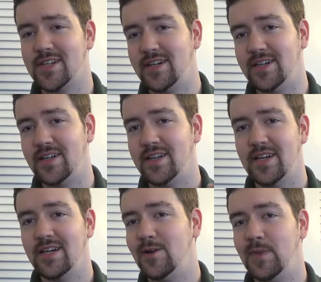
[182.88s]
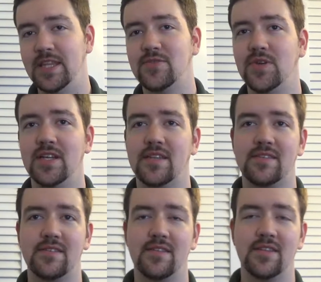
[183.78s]
song, and this one
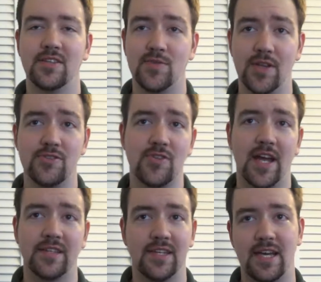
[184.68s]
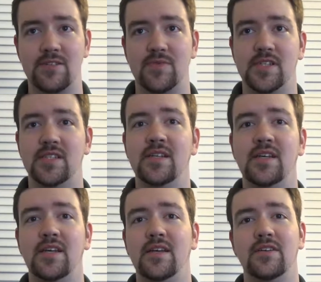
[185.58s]
it's the 12th track, the last one,
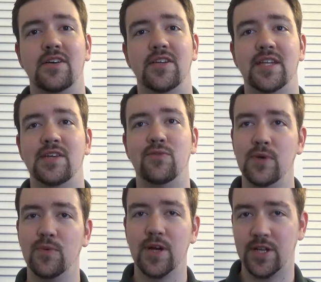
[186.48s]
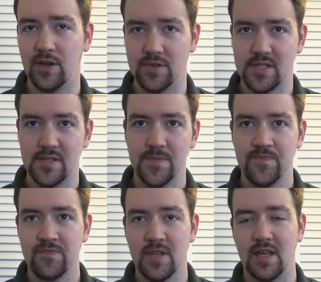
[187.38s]
called If We Were Ghosts,
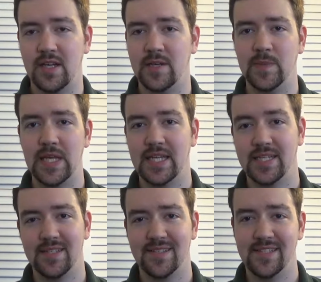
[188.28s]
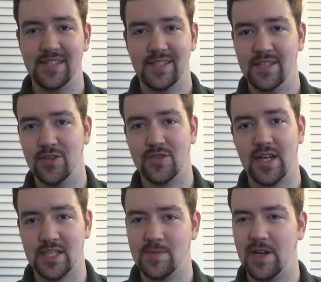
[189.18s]
and it
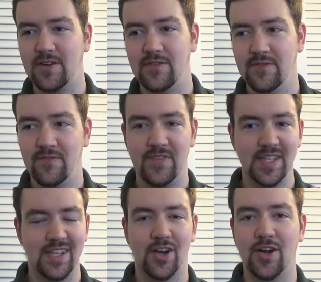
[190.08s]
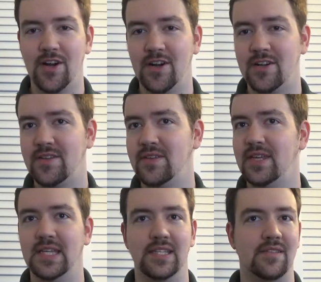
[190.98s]
talks about feeling hurt
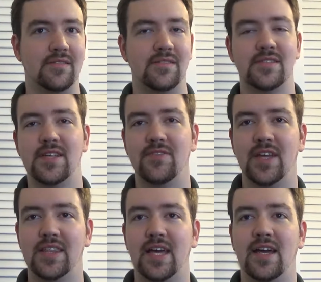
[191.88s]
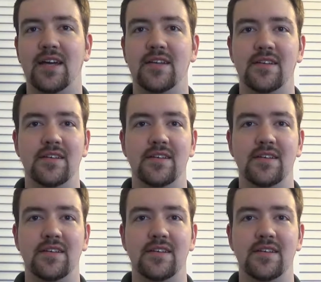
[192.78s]
and stuff like that,